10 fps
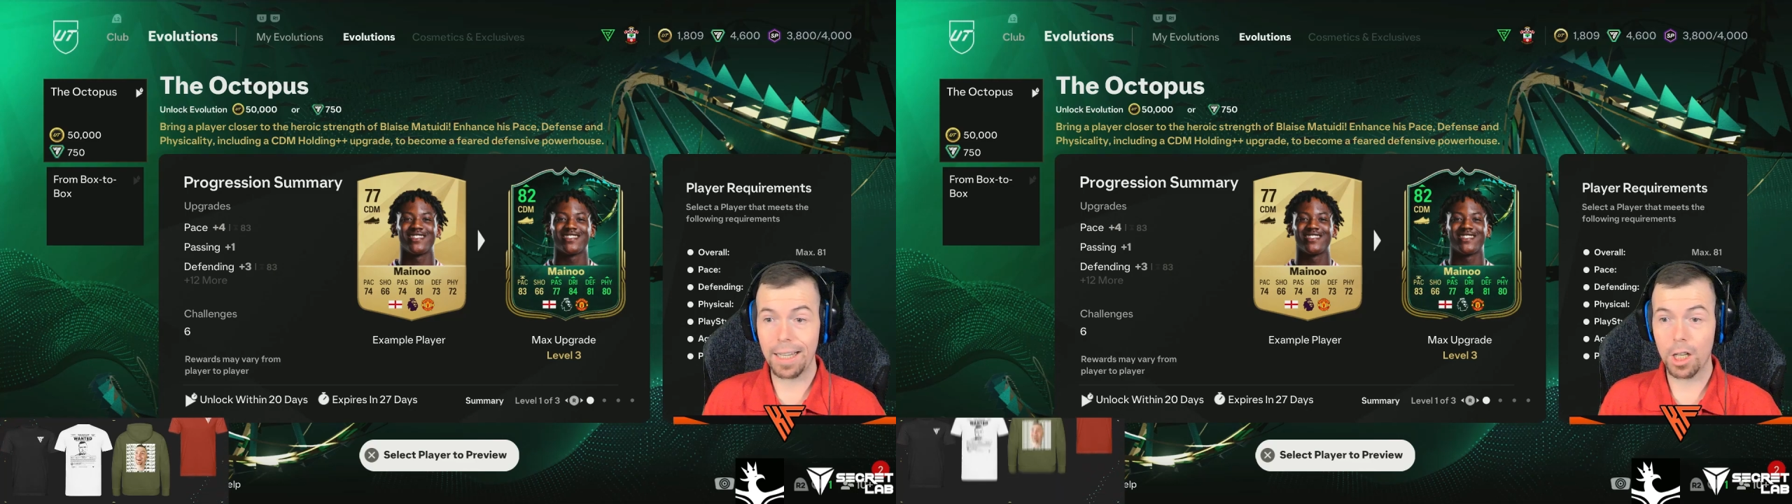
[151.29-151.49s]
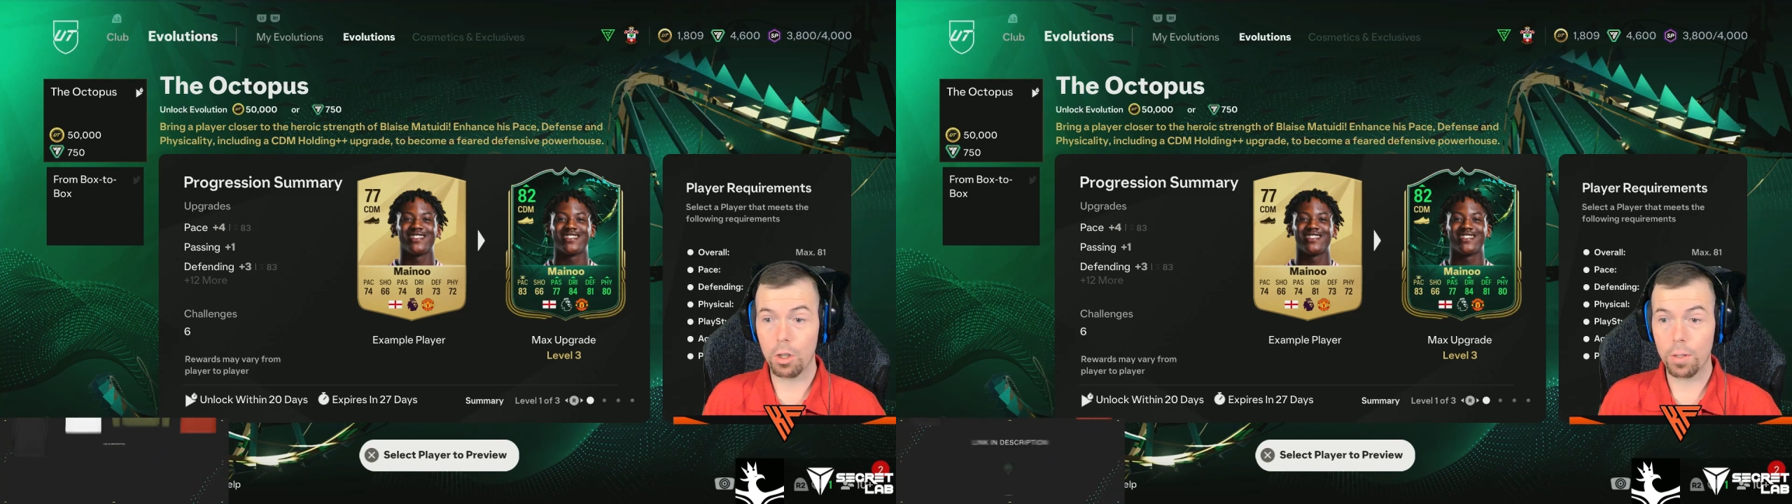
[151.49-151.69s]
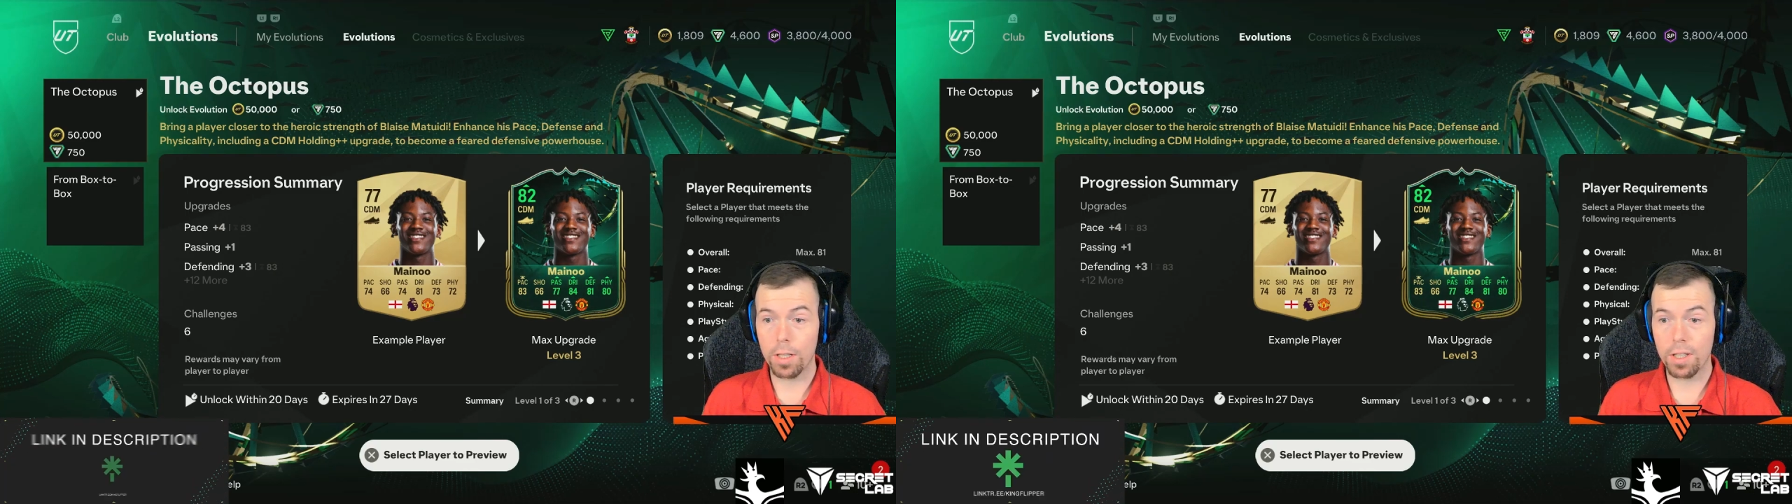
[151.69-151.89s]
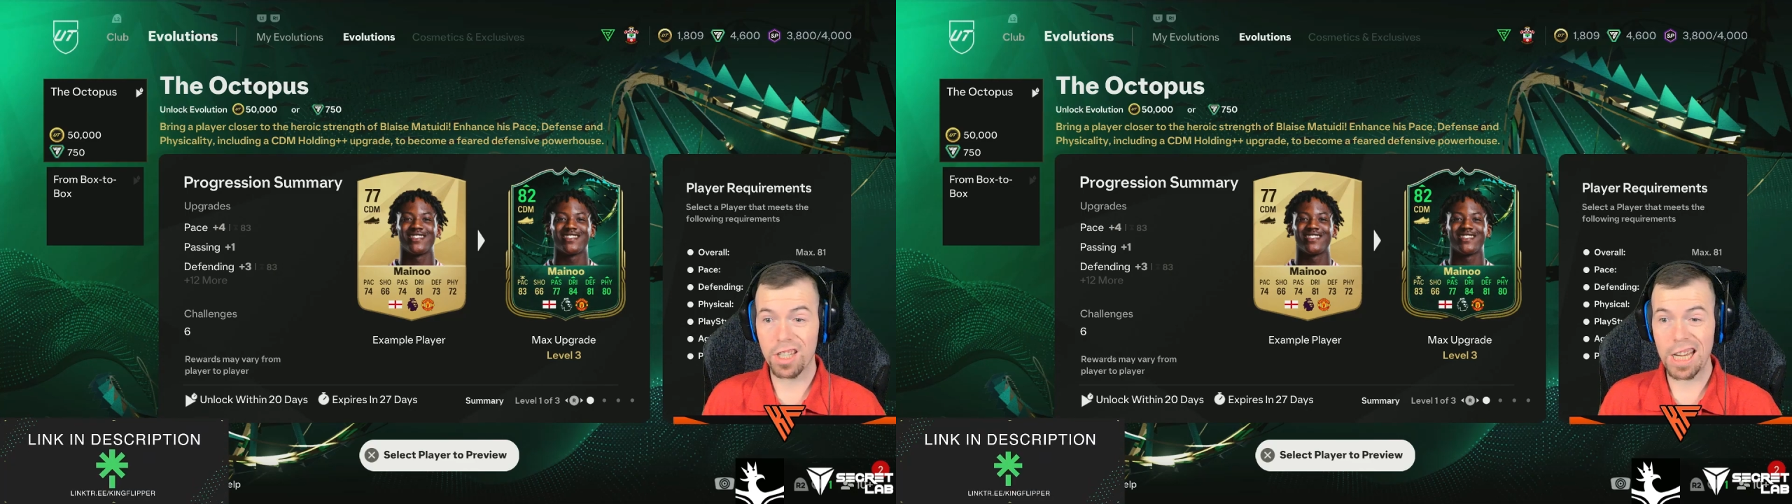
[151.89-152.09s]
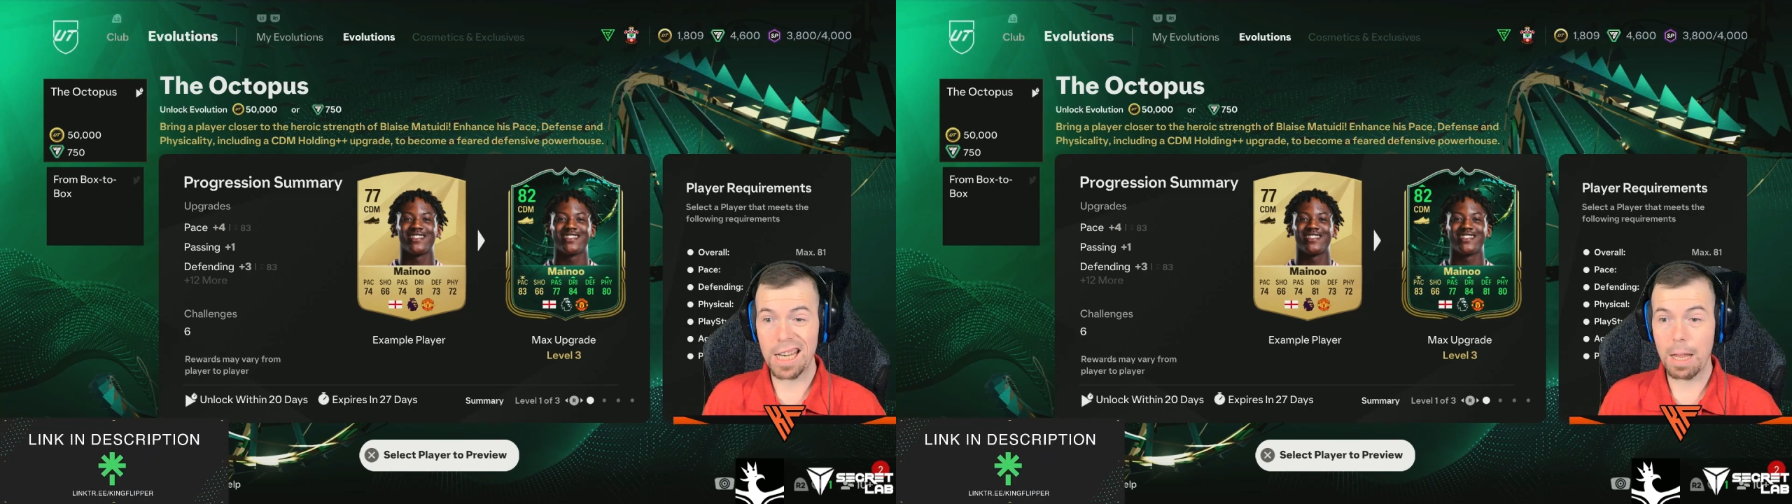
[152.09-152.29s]
including a
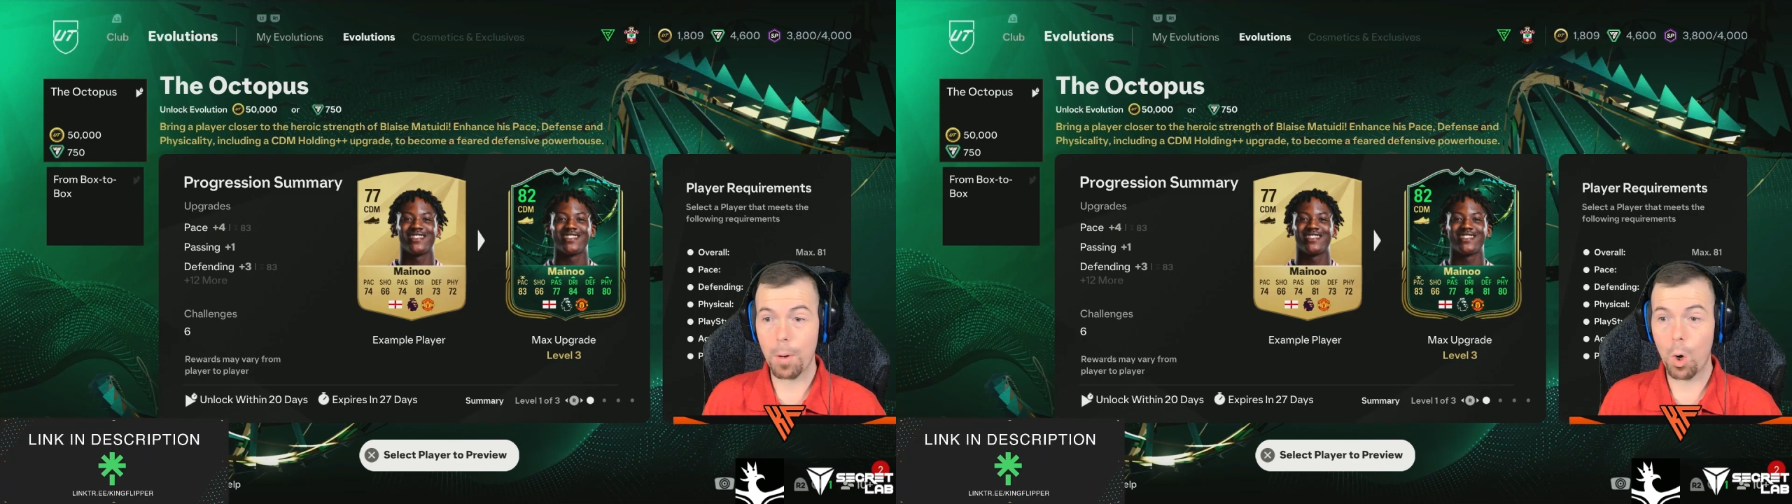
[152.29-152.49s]
CDM